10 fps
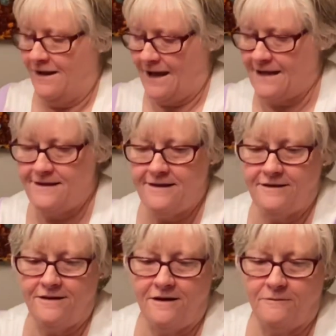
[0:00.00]
and
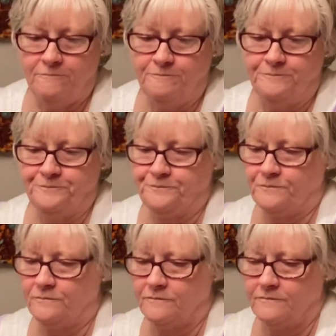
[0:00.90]
then
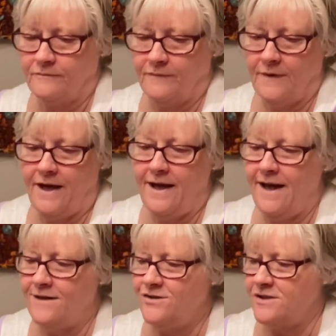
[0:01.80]
I
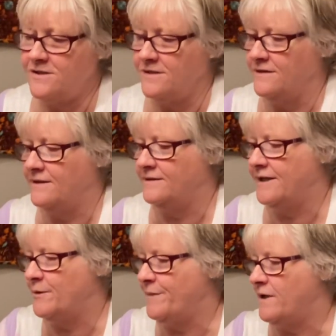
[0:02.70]
had just a
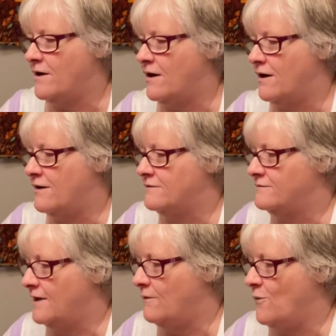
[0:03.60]
little bit of haul.
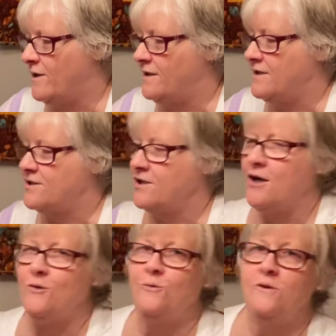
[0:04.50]
I wanted to
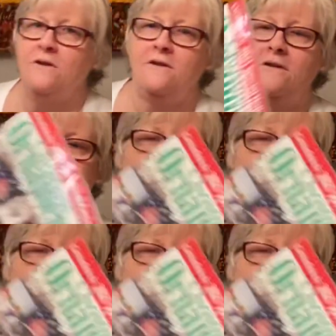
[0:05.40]
show the